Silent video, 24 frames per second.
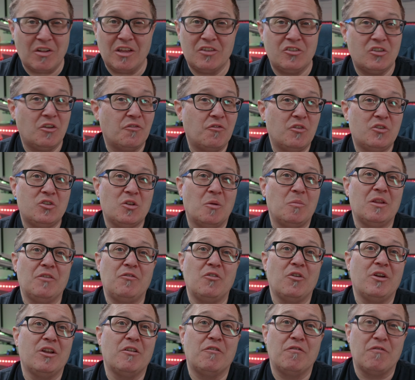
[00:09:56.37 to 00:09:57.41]
Like, so for example,
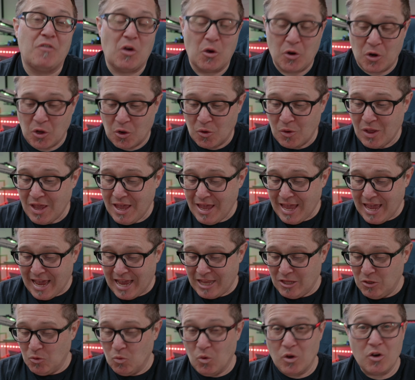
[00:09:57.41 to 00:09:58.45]
if you're in a photo
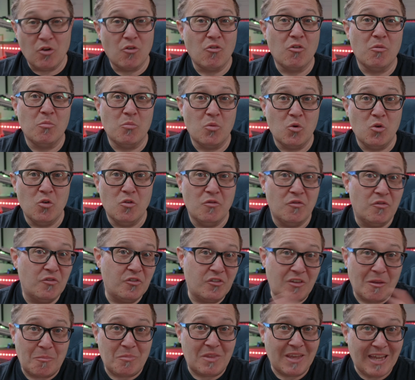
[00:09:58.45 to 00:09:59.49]
and you want to remove
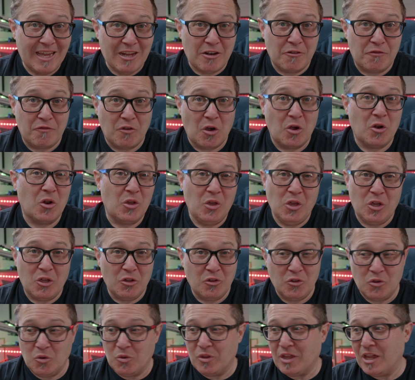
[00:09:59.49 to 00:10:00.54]
something in a photo, you
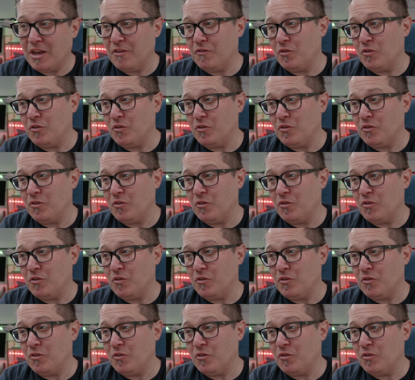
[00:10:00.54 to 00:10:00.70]
can do that.